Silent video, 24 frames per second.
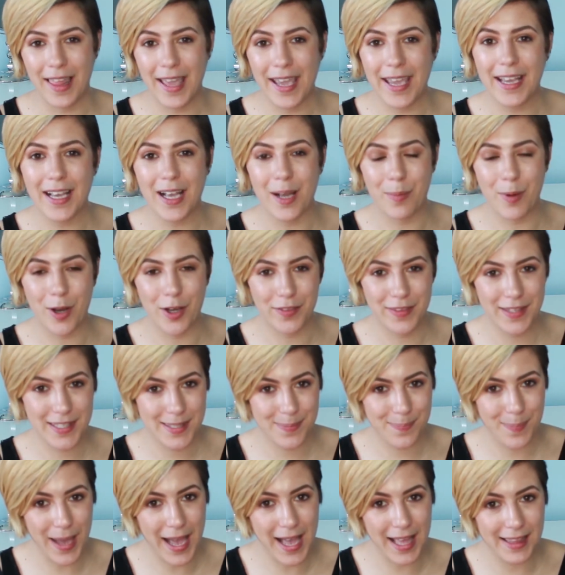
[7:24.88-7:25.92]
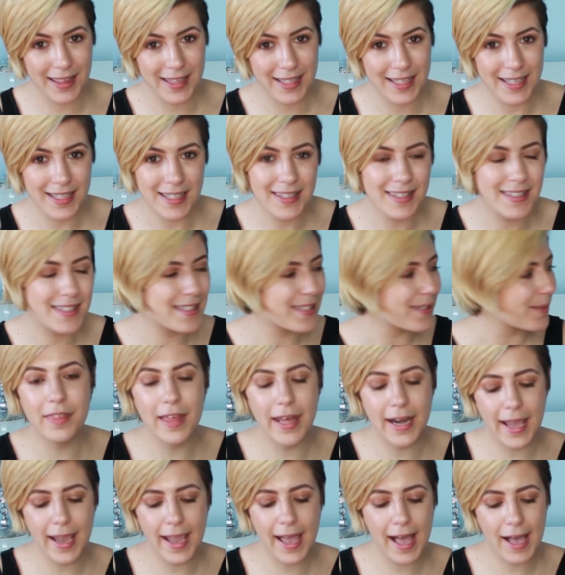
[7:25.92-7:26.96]
like about this palette
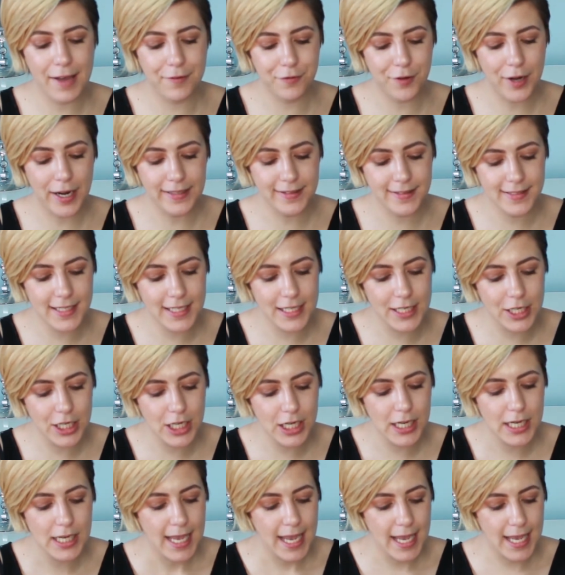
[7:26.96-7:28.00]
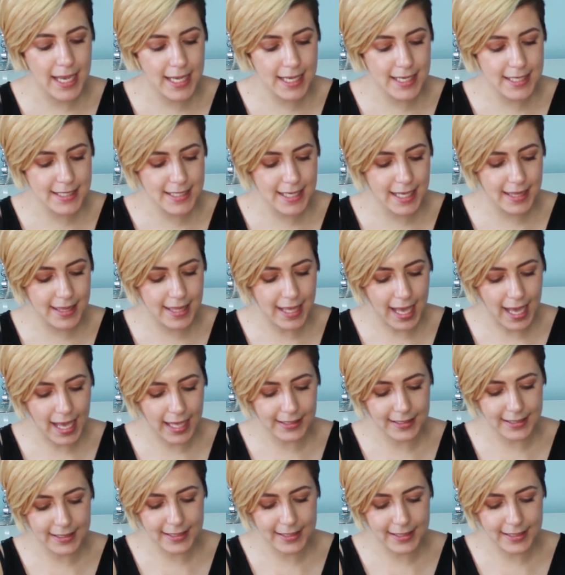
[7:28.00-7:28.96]
that I have right here is that